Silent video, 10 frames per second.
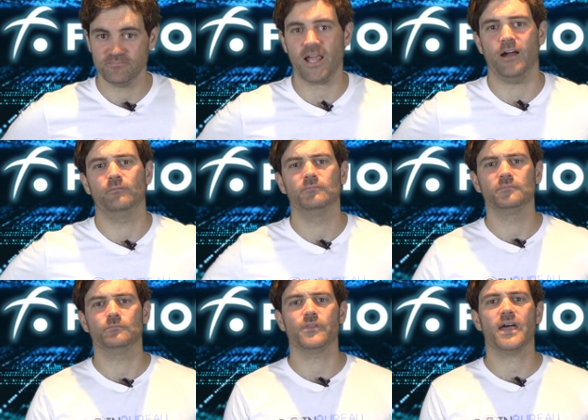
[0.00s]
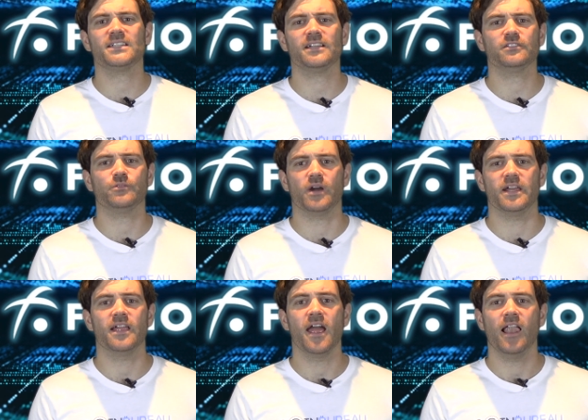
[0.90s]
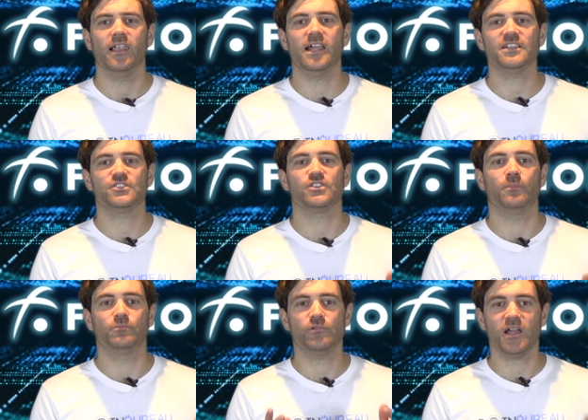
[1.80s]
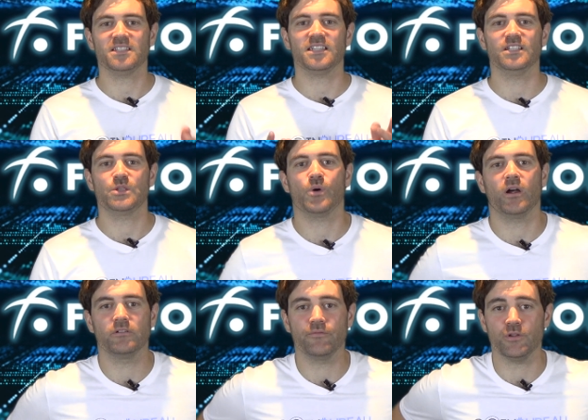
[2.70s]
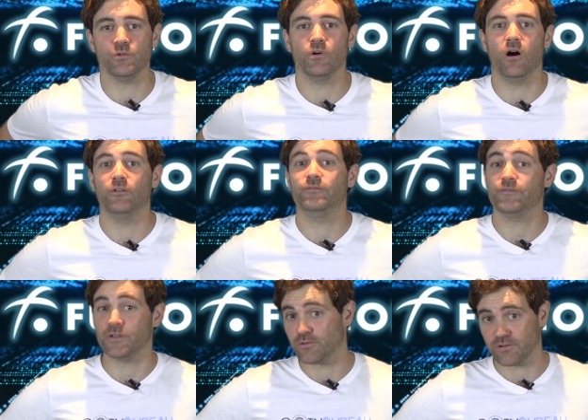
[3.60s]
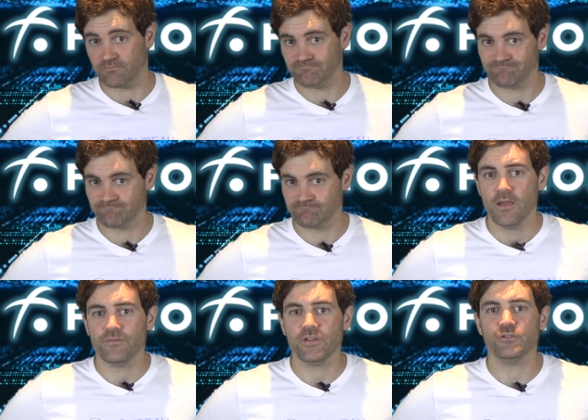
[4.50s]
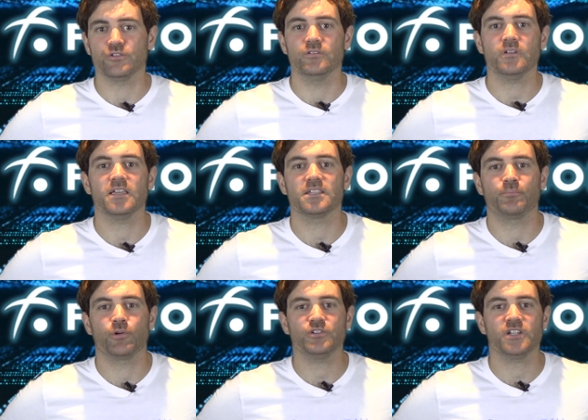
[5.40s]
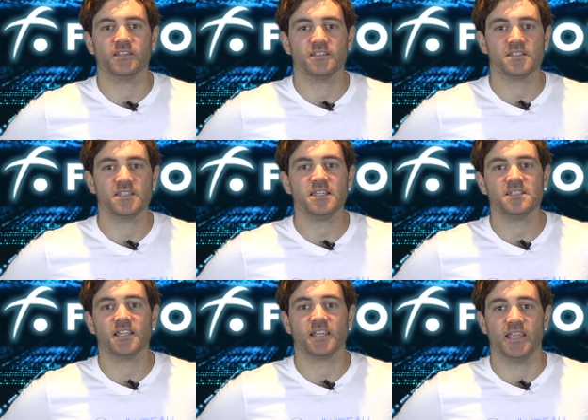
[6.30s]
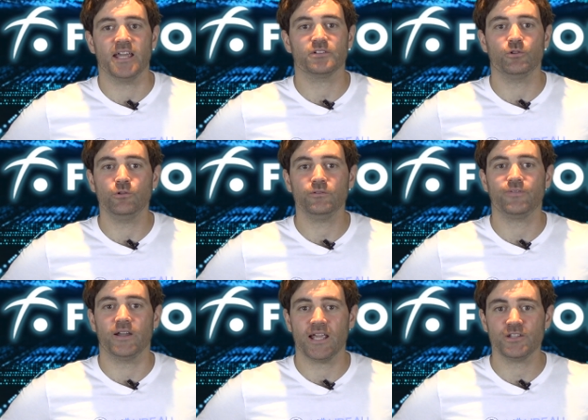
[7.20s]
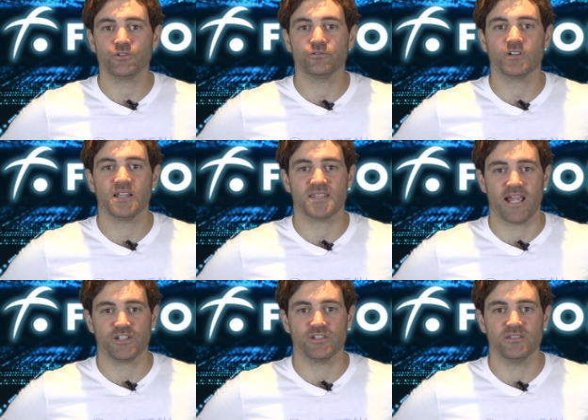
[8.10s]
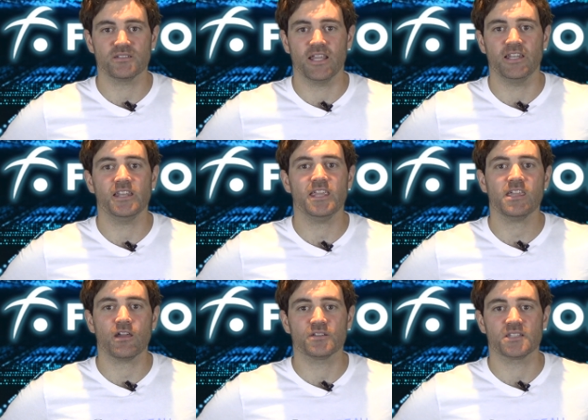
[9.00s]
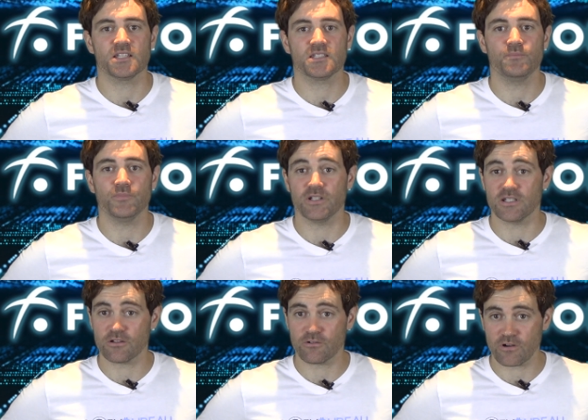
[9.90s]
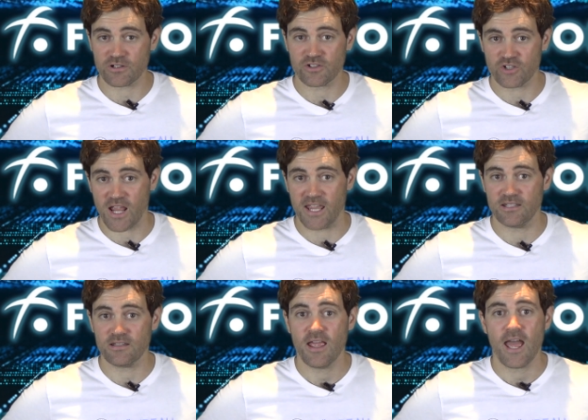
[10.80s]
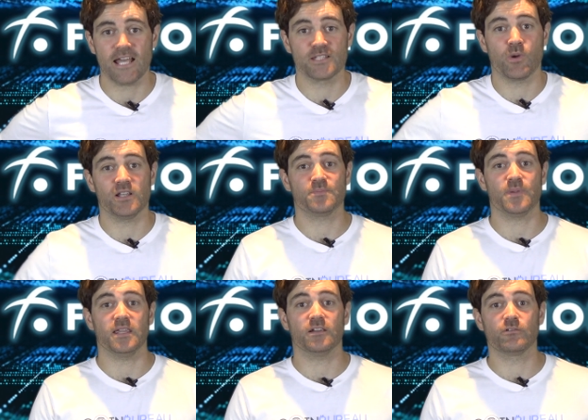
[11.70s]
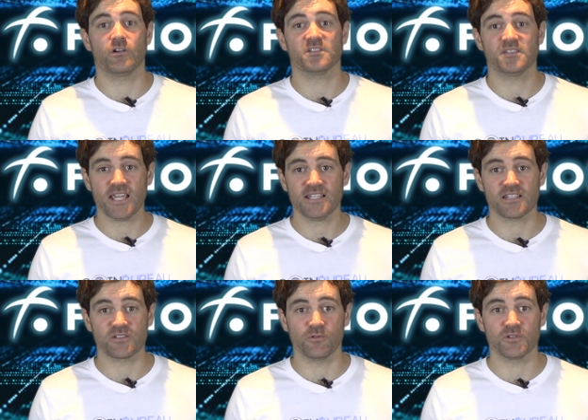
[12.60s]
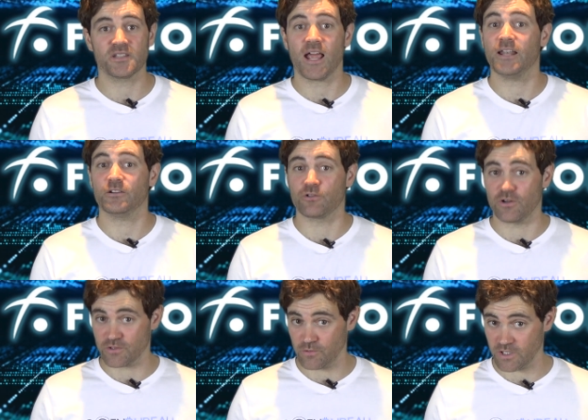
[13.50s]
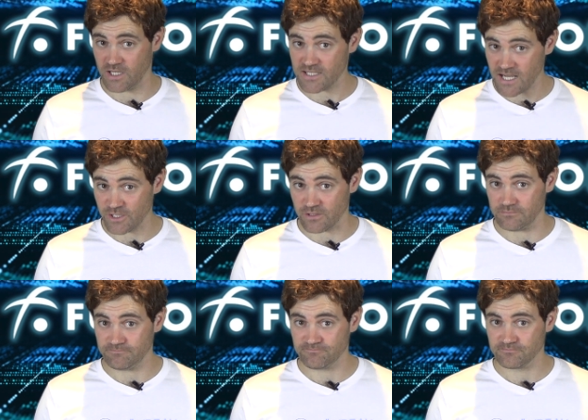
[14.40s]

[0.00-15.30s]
Now, with that out of the way, let's jump right into our review of Fusion. Fusion is a project that seeks to connect all financial transactions in an ecosystem that is cross-chain as well as being cross-data source and cross-organization.